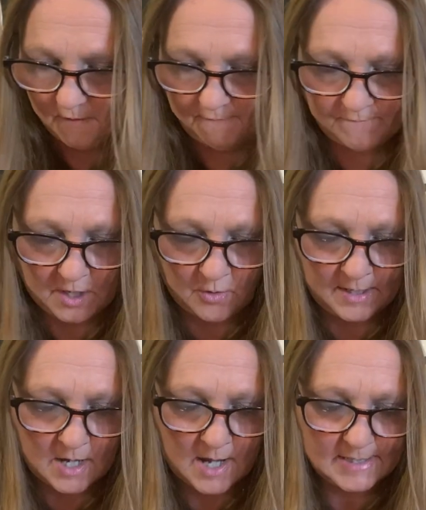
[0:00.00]
Very
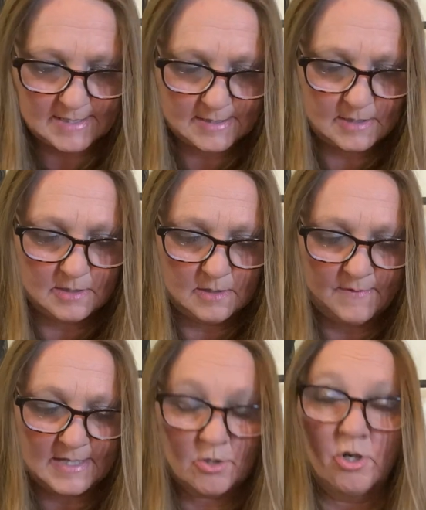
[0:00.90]
nice.
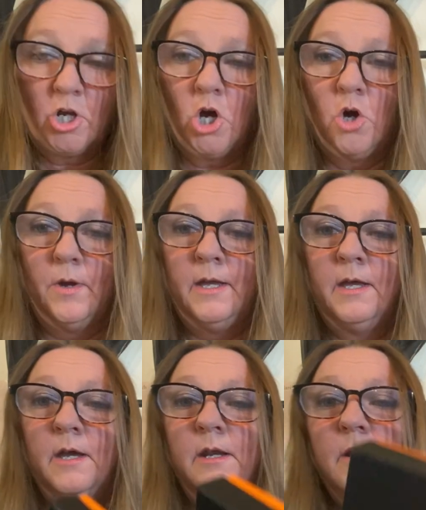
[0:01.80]
That's going to go
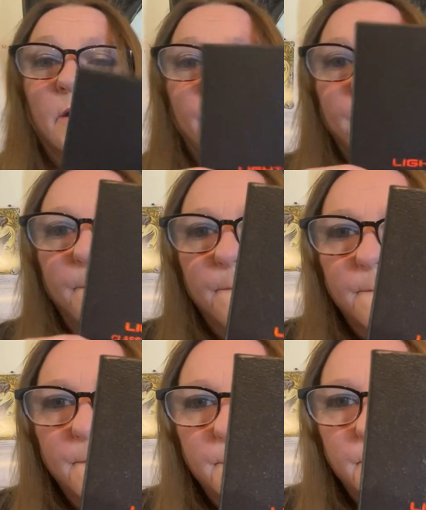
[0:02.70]
in
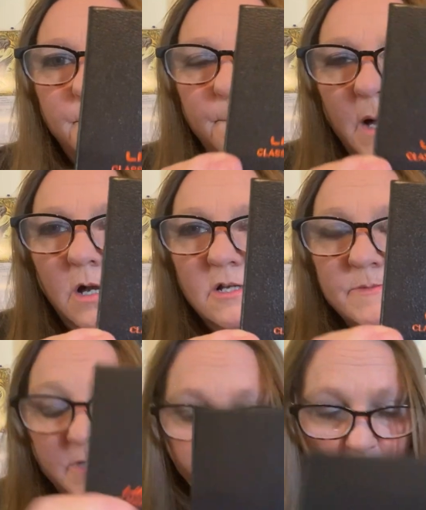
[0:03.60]
my
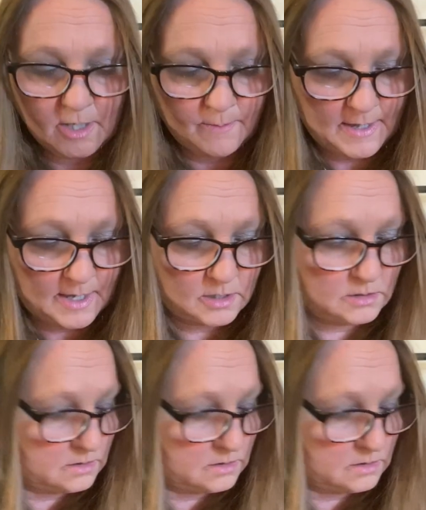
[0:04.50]
husband's bug out bag.